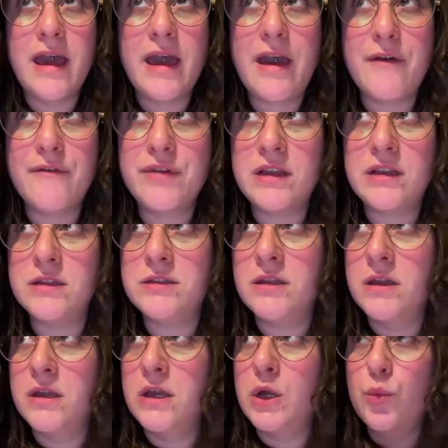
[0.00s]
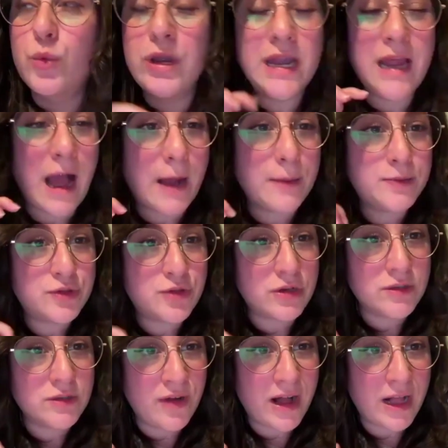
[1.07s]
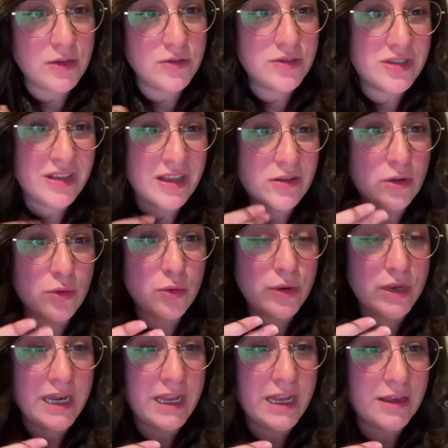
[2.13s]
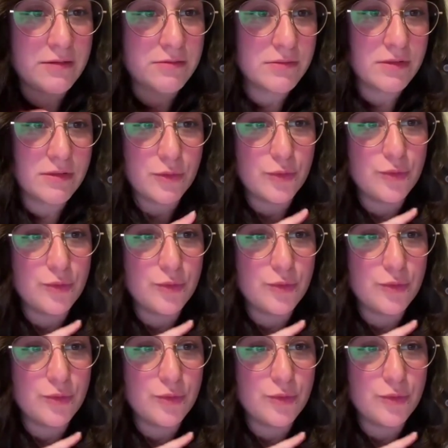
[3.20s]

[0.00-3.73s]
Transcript: having really abstract values that don't really